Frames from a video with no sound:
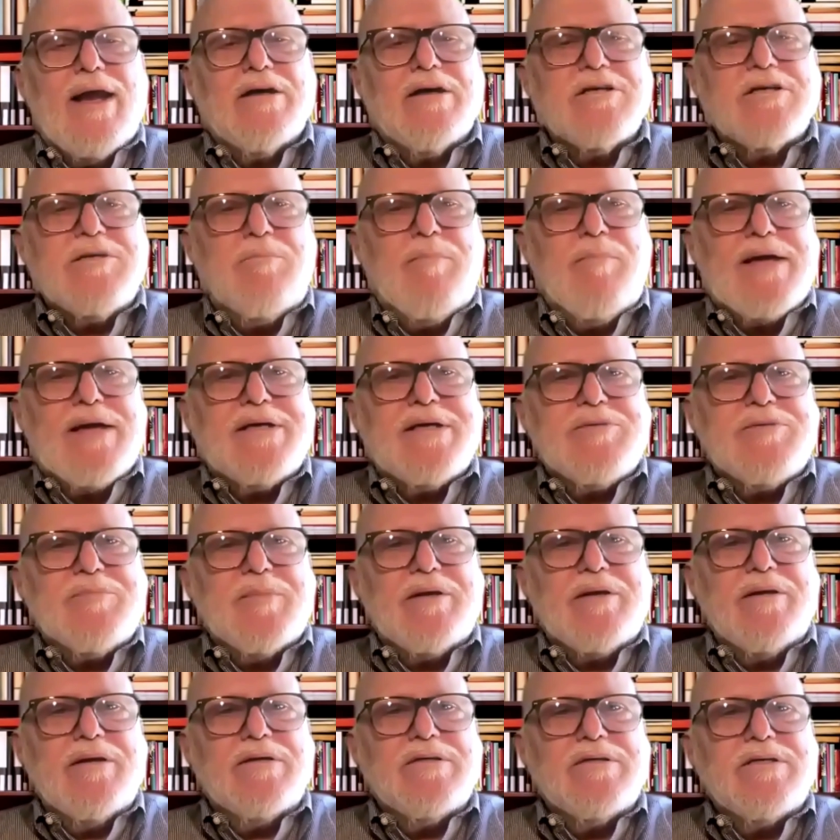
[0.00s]
House
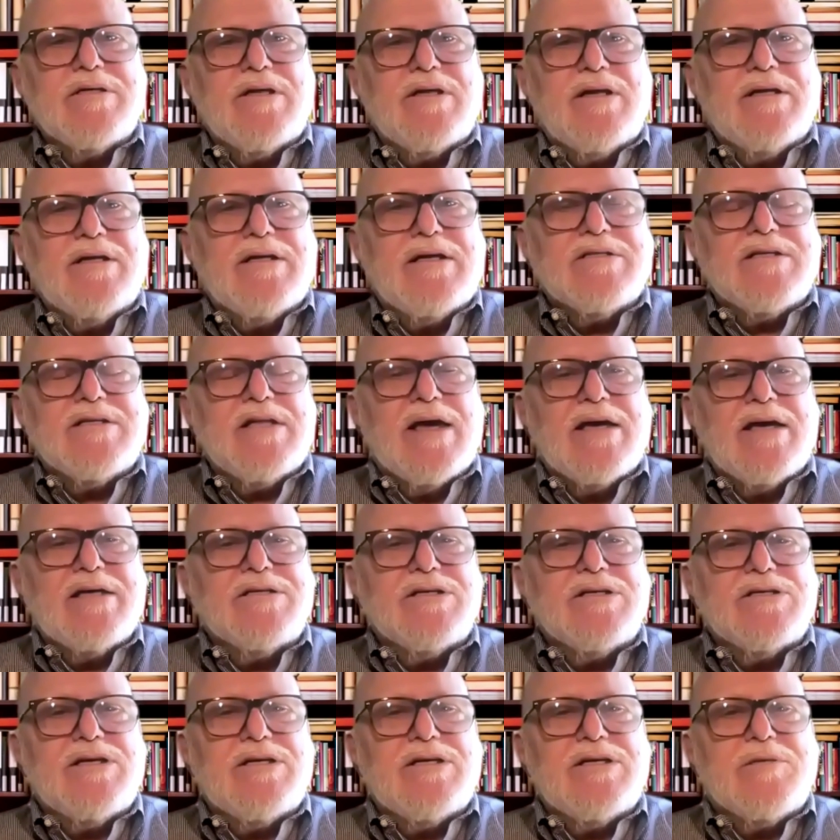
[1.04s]
basement? Is it as
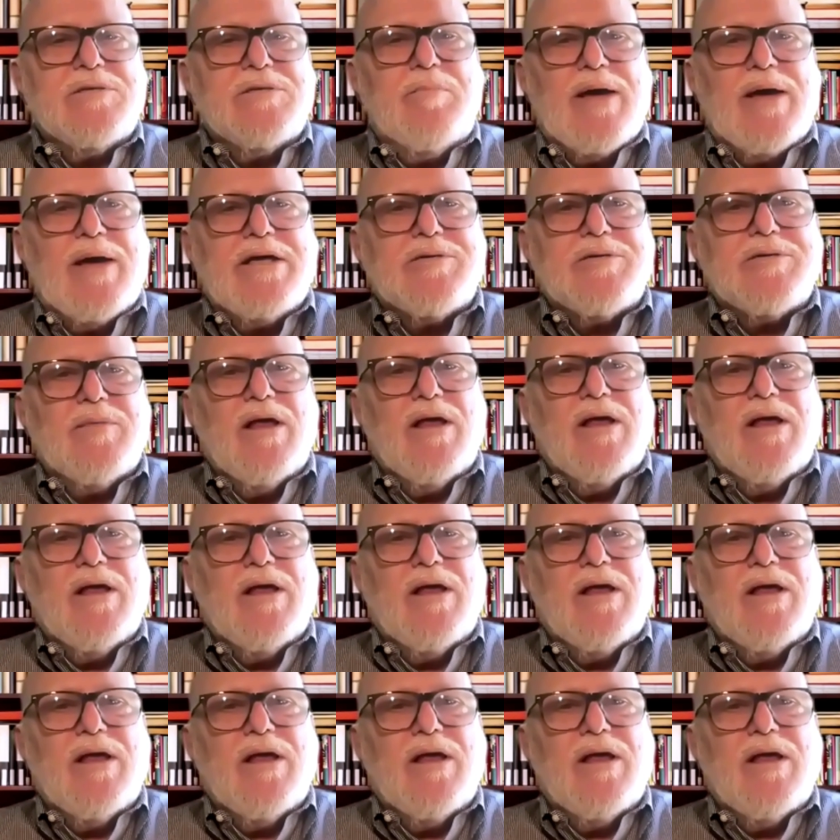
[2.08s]
nice as your basement?